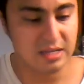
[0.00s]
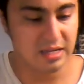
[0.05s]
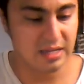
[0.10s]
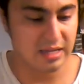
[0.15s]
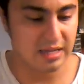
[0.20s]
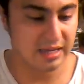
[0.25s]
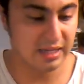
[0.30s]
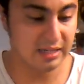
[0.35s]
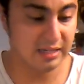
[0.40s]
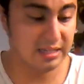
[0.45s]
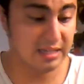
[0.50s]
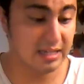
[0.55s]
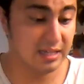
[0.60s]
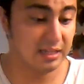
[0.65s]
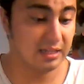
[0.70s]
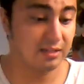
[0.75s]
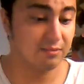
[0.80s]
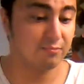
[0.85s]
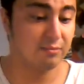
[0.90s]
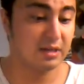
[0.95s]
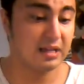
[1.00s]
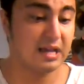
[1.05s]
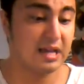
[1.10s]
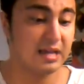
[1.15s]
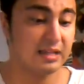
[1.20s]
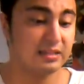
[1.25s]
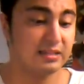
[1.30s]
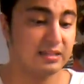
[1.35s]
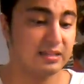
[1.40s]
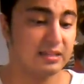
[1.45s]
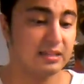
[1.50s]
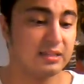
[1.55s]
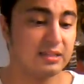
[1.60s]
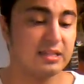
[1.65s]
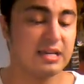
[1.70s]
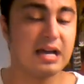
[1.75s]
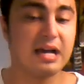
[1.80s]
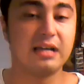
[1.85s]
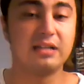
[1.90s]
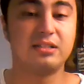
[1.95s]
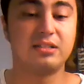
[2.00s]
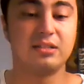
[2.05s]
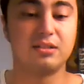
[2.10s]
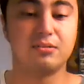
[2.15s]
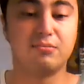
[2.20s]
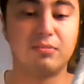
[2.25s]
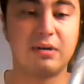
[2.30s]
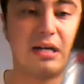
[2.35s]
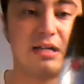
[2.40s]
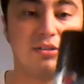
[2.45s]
And then what I did, I just